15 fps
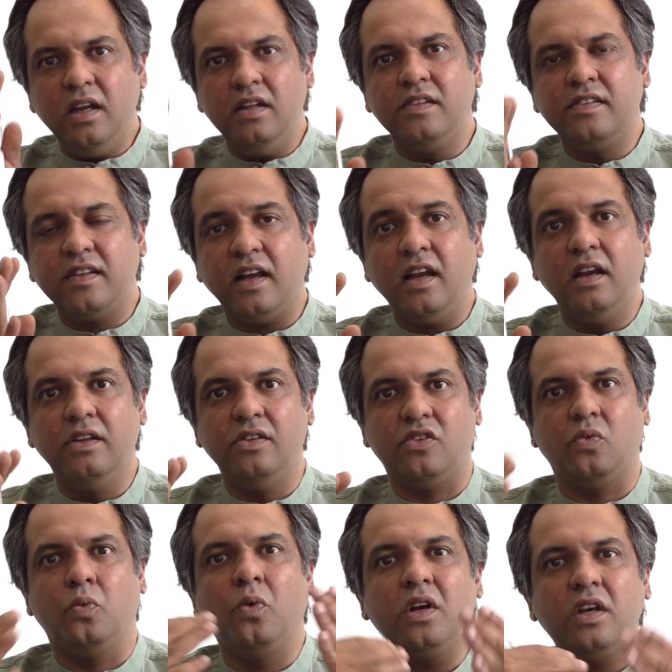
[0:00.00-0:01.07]
in silence,
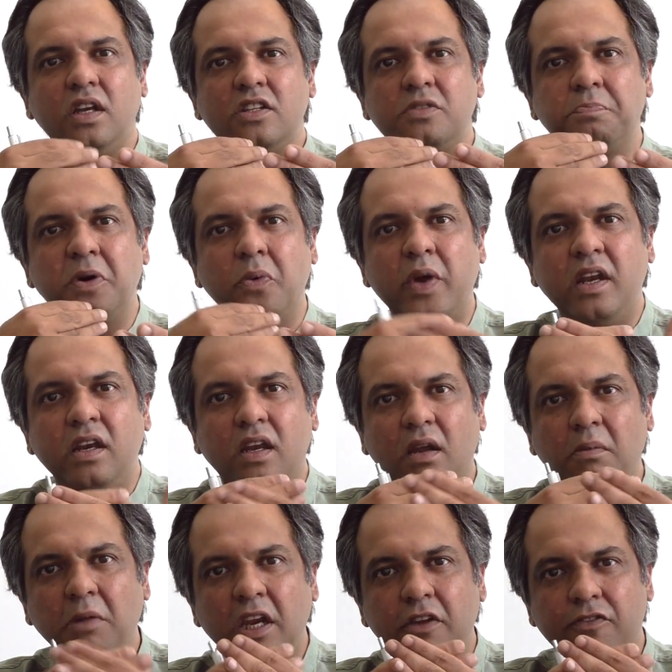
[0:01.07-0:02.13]
what is
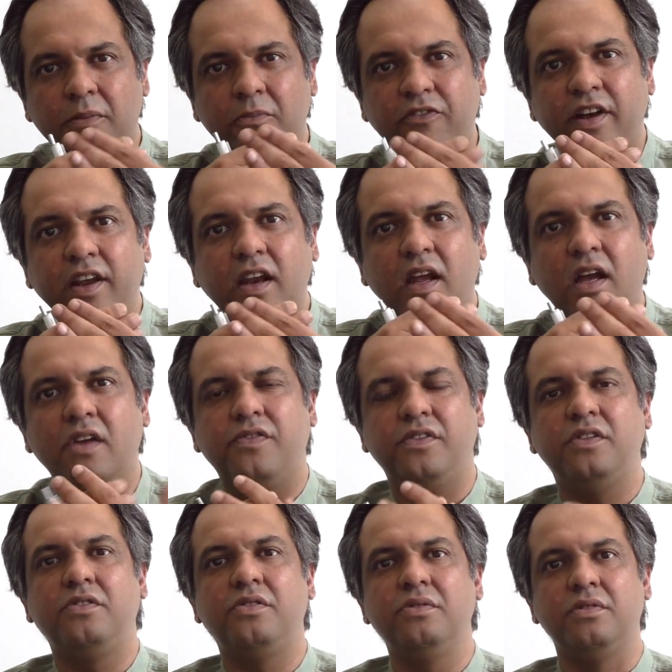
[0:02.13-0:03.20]
preventing me from finding out
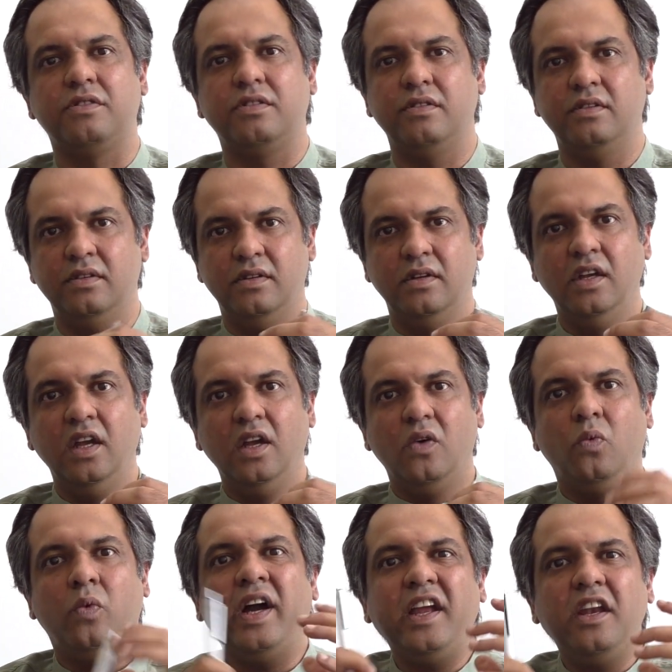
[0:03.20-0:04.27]
the truth?
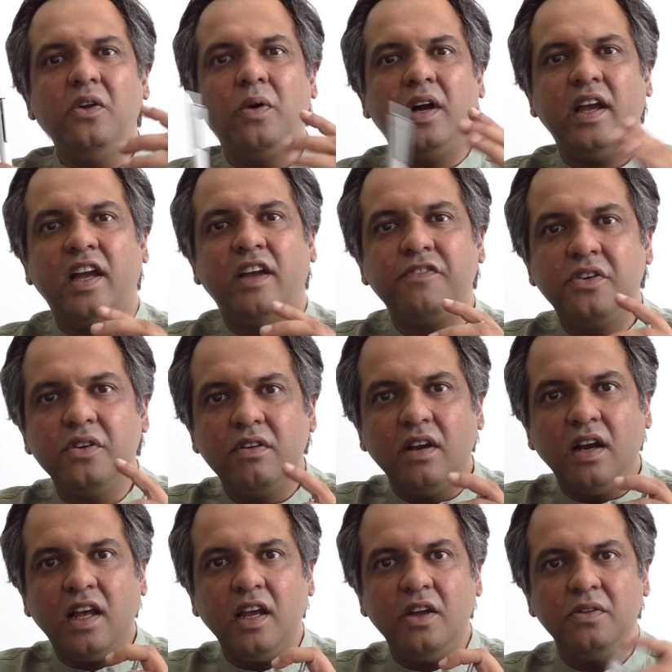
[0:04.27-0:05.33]
Why do I have to
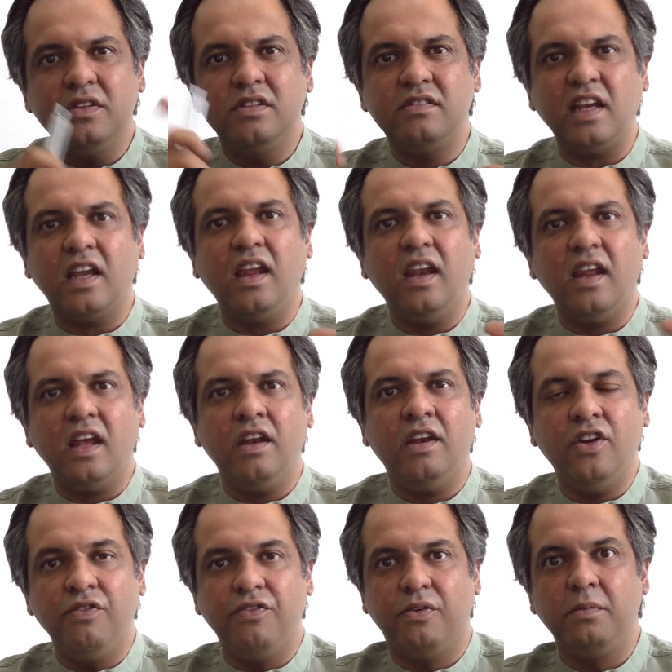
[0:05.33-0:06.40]
rely on second-hand
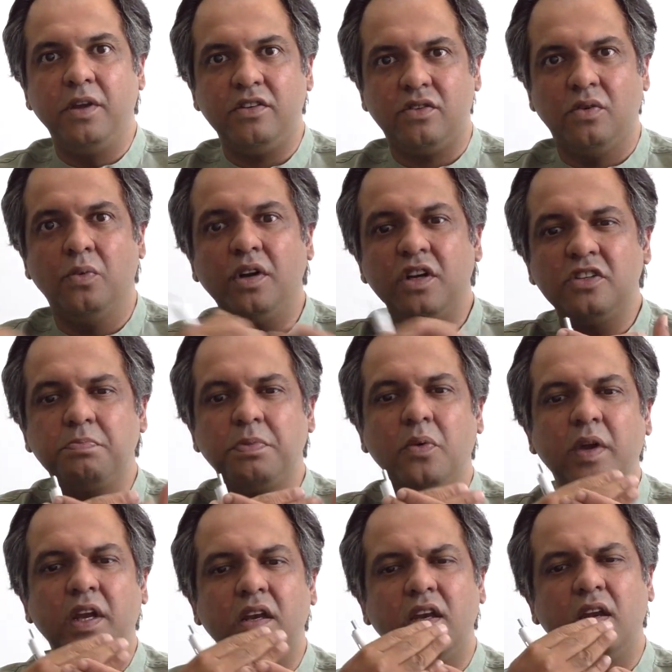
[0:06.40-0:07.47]
information? What is
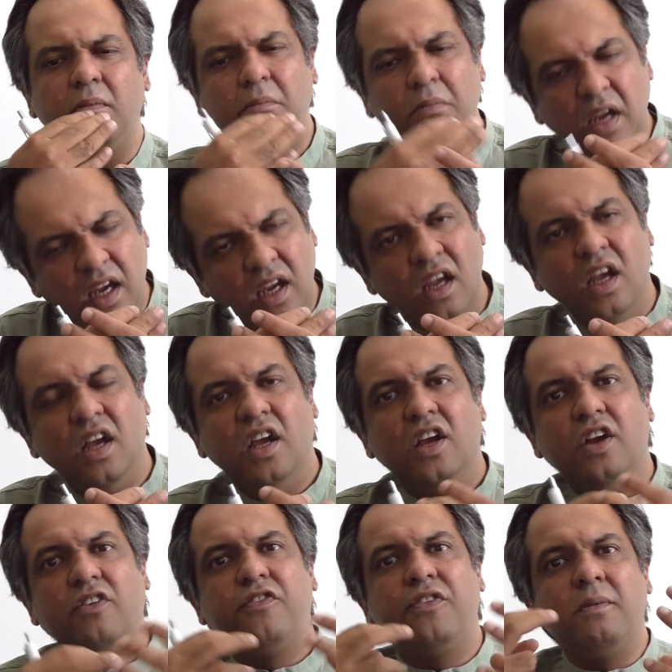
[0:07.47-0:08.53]
preventing me
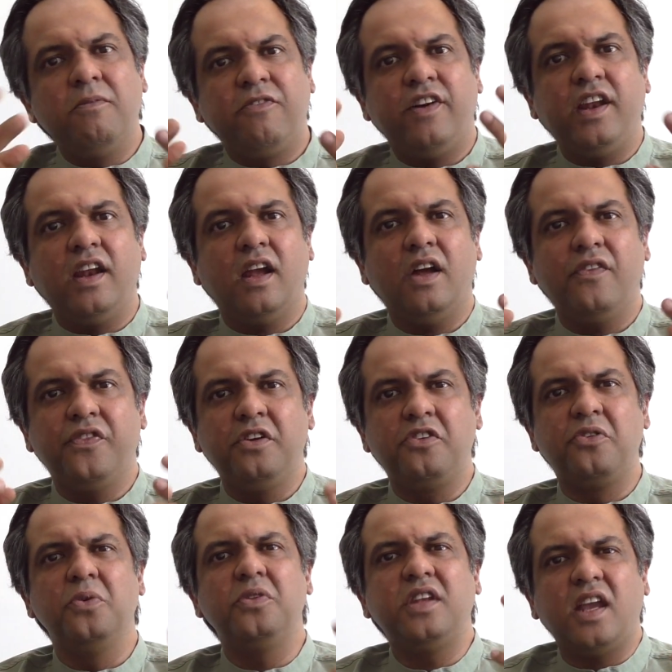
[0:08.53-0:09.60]
from finding out the
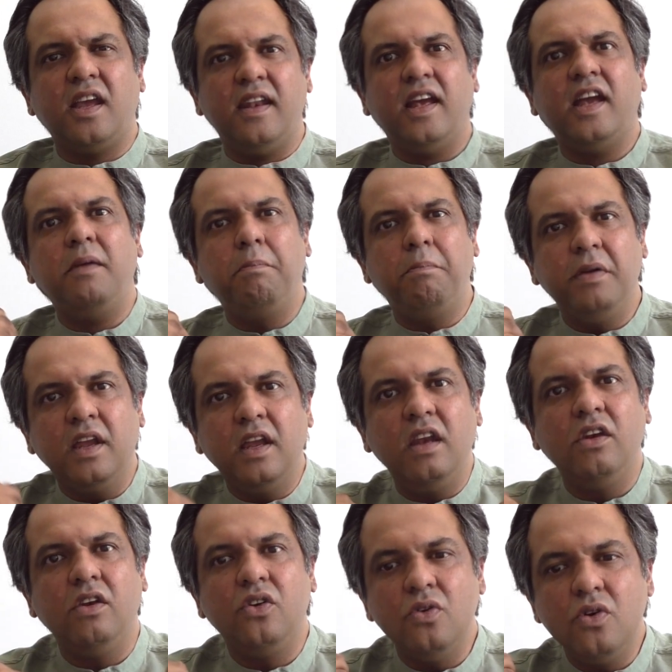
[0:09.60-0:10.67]
truth? Can I
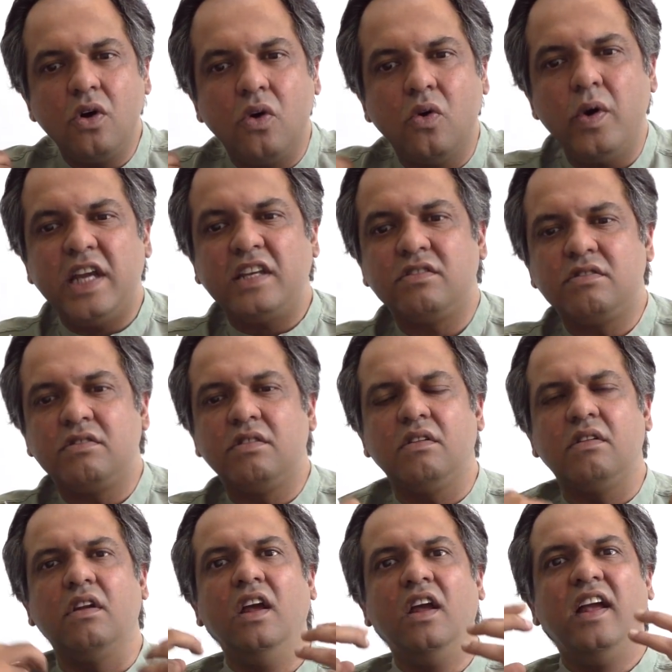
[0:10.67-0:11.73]
begin to
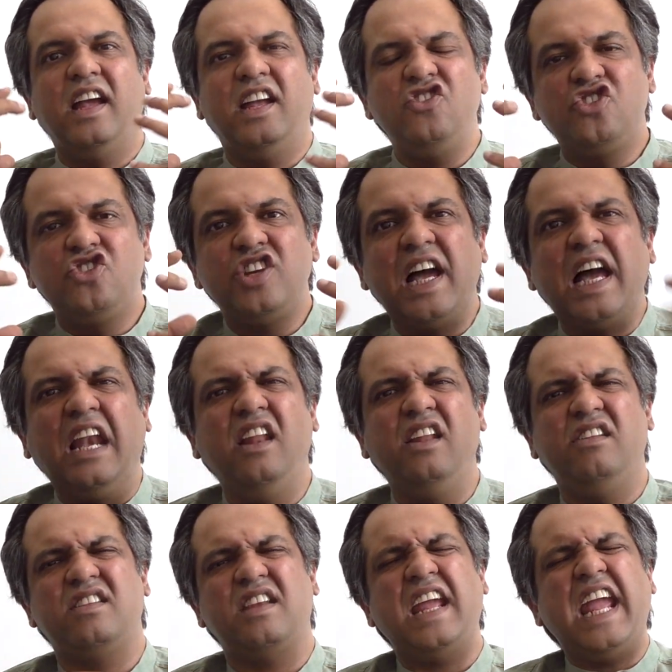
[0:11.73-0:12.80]
question and
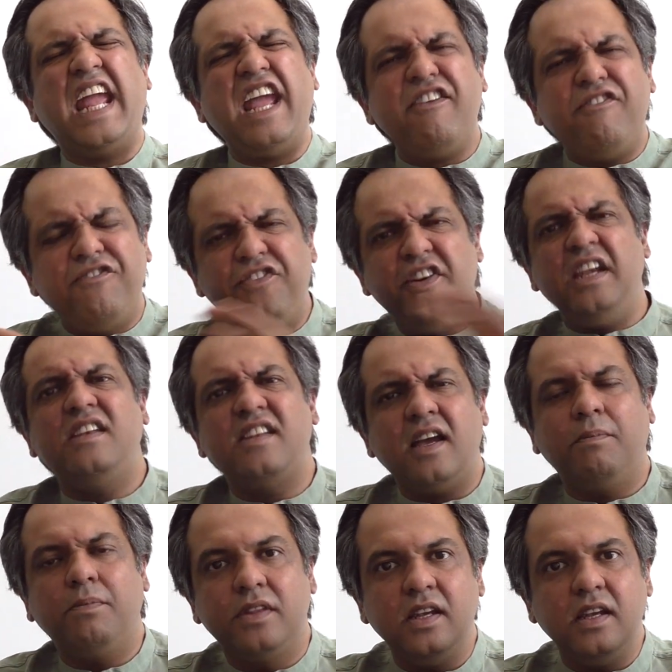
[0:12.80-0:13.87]
challenge every
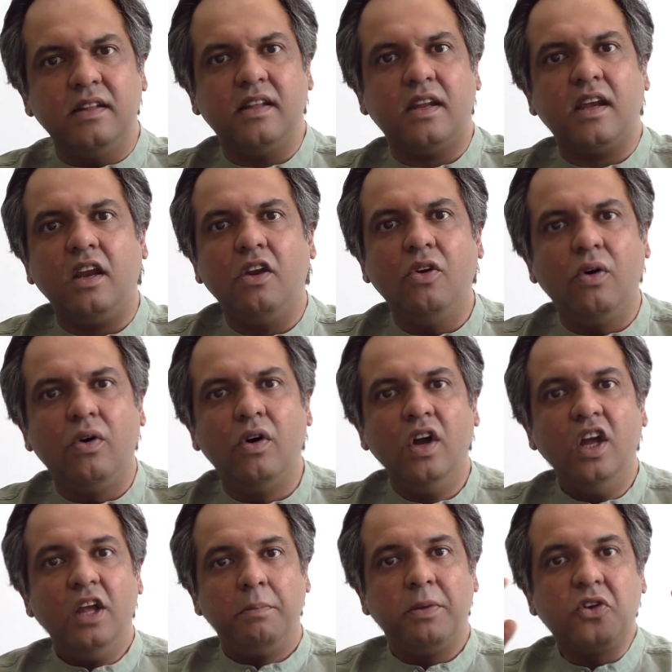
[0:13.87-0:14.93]
damn thing that I know?
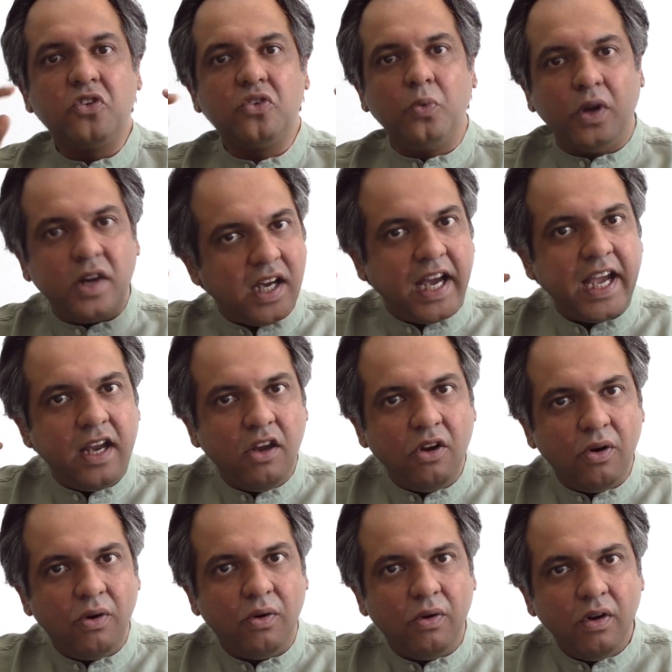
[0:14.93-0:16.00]
Because what I
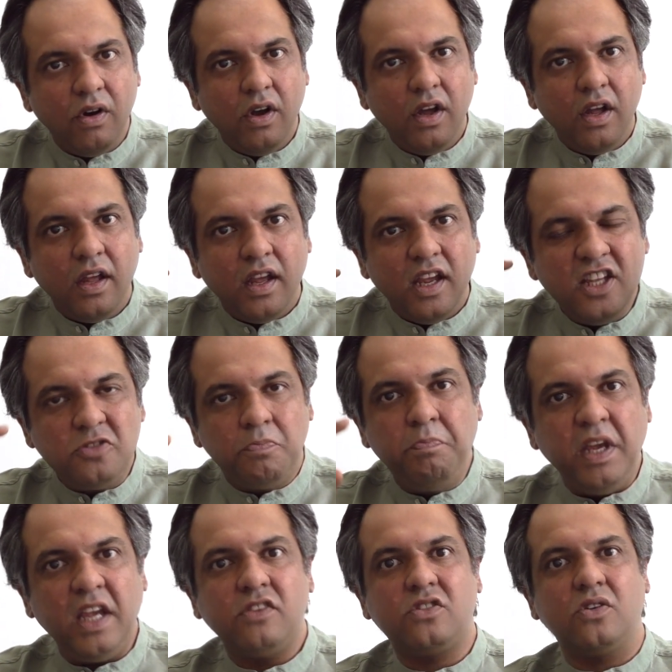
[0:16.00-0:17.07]
know is
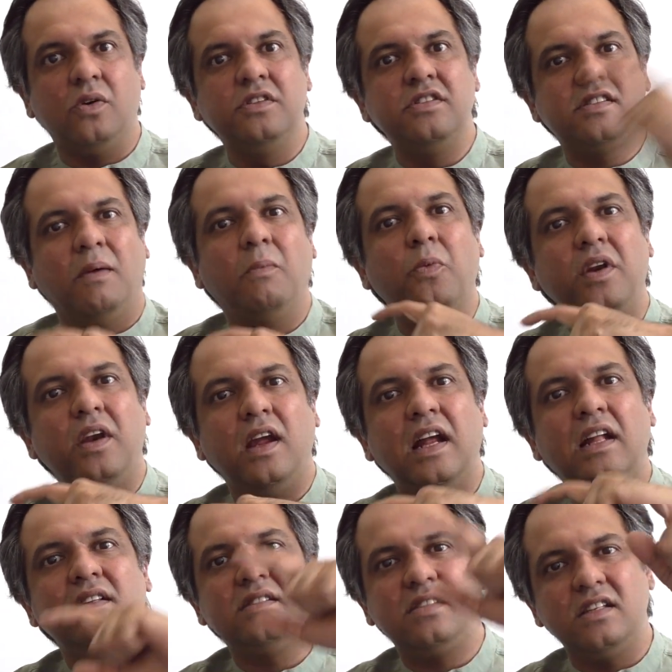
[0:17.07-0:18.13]
based on someone
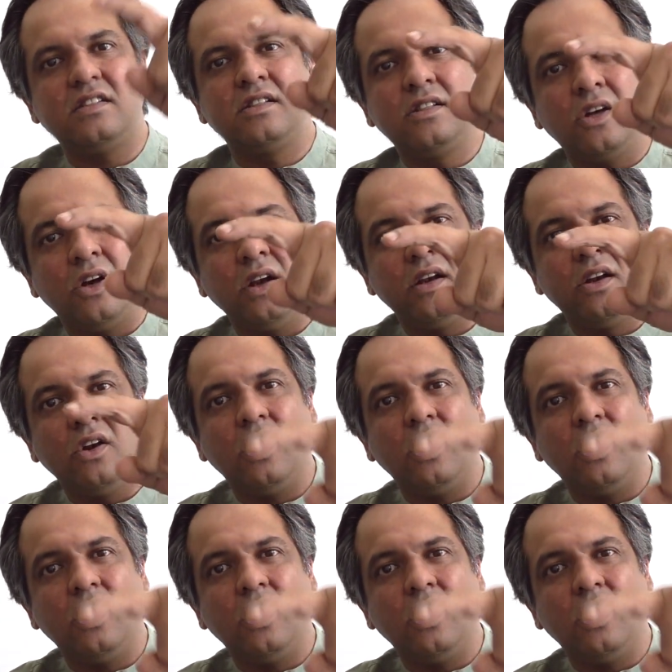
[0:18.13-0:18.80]
else's thought